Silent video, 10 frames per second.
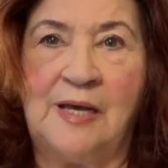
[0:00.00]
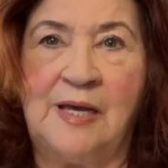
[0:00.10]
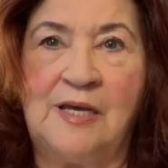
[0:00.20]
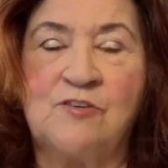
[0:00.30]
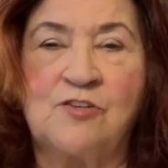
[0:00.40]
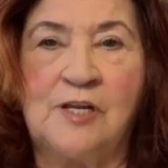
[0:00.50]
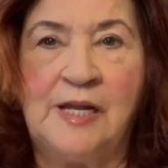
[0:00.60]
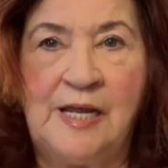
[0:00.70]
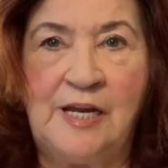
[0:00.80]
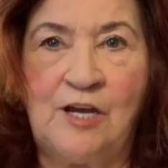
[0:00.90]
is
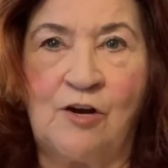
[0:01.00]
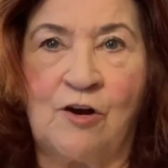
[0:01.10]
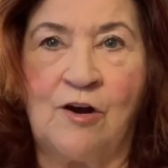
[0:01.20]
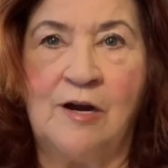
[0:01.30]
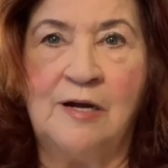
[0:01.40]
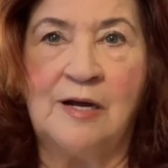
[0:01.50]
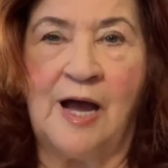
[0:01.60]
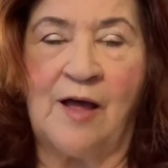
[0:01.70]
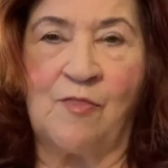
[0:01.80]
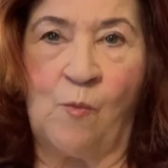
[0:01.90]
linear
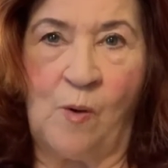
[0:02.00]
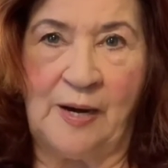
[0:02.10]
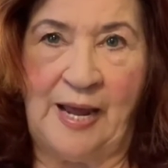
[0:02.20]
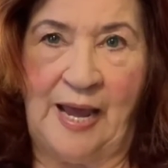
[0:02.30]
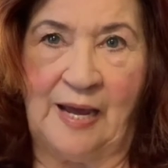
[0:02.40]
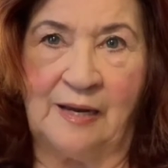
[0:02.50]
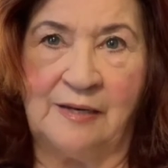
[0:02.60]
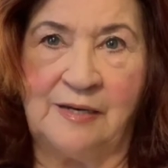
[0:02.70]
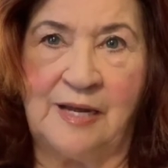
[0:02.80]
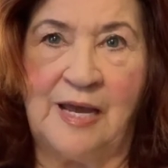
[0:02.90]
on the one
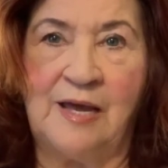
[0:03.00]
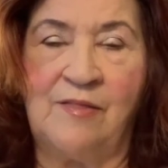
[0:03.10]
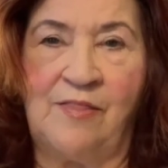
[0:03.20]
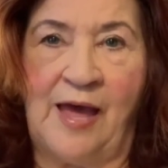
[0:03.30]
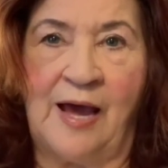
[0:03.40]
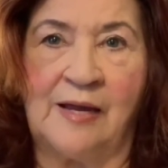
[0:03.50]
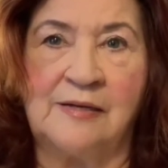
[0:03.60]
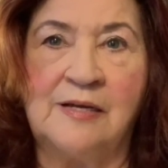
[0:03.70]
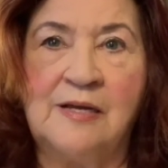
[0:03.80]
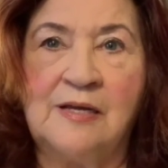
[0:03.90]
hand, in that